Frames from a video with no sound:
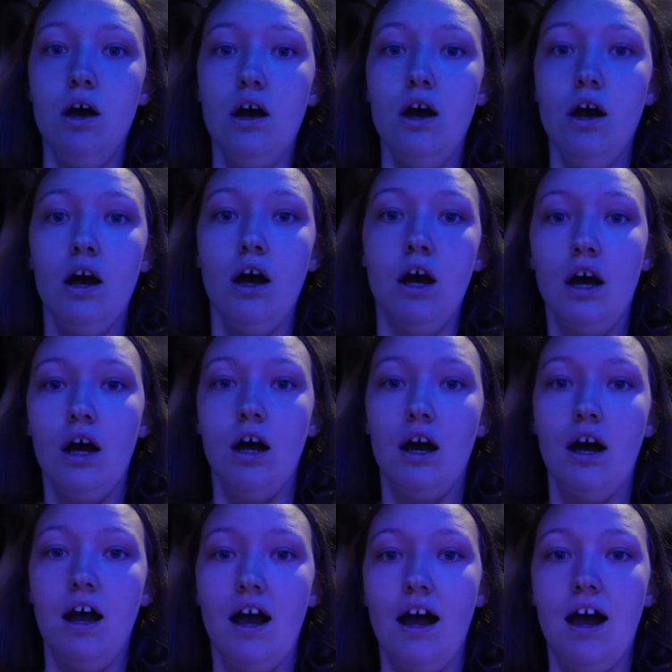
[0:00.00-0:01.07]
I
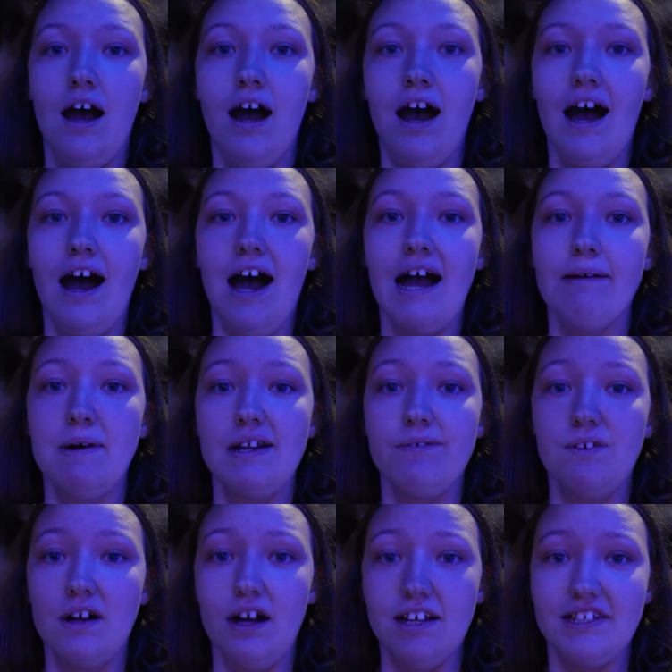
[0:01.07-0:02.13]
might
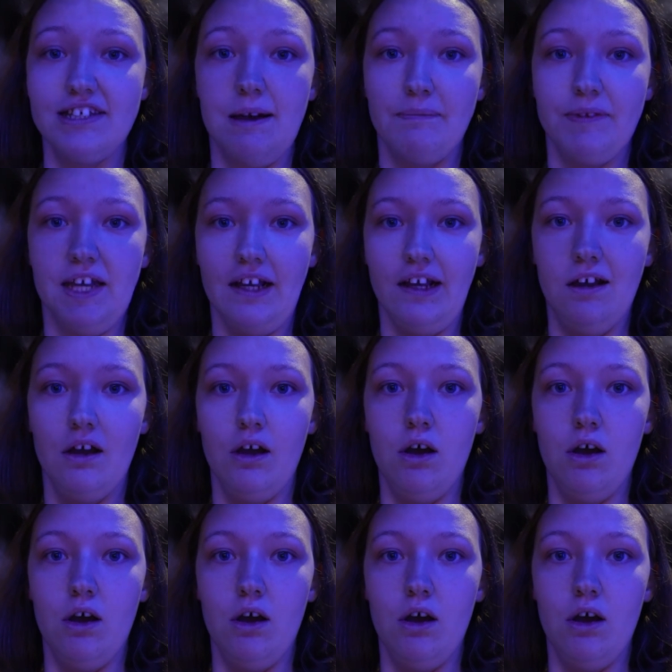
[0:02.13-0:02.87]
have forgot something.